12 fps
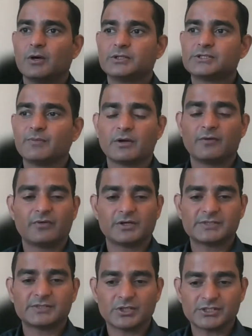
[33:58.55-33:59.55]

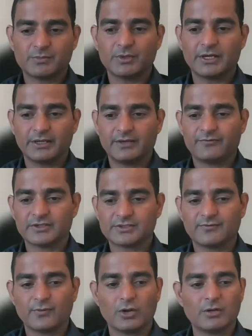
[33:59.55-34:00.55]
responsibility, first
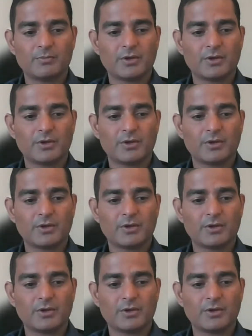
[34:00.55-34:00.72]
of all,